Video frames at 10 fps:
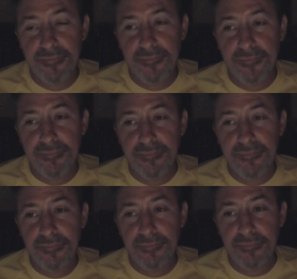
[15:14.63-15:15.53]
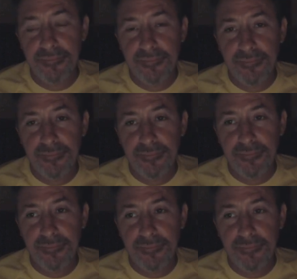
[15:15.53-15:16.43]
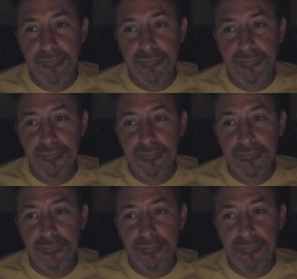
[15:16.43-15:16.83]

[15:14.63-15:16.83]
(silence)